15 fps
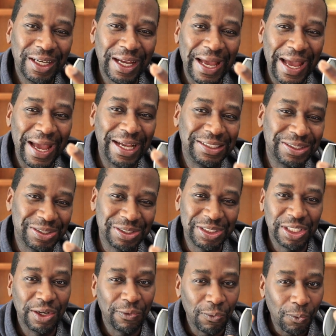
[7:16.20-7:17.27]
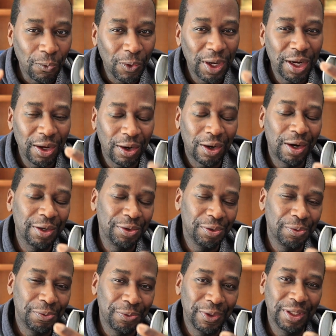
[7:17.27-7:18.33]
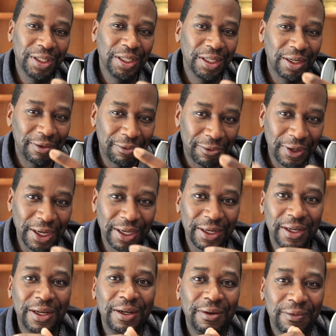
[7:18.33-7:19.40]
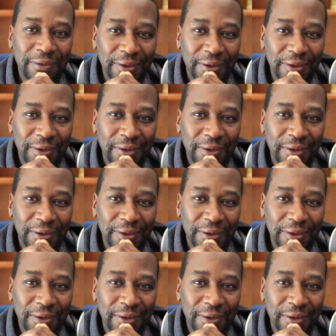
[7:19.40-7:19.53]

ask yourself, what are you really afraid of?